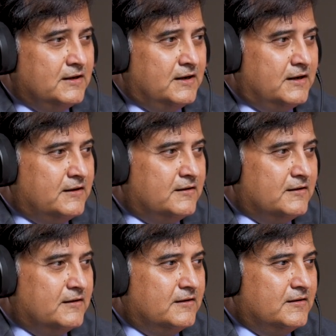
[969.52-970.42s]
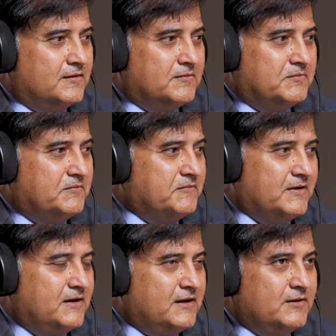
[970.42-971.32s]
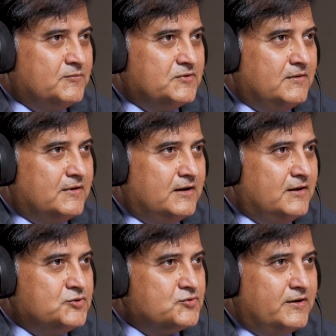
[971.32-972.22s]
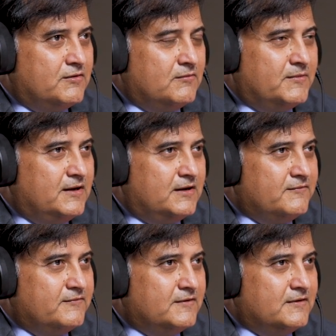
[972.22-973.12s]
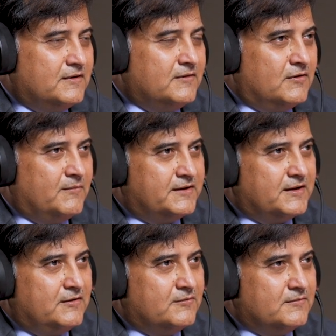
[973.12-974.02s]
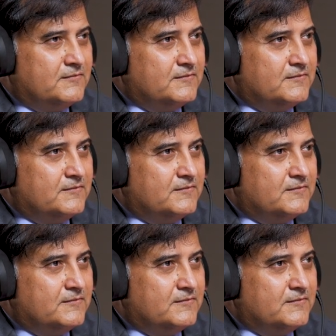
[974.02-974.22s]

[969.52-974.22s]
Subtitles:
And, I enjoyed all my life, all my tenure.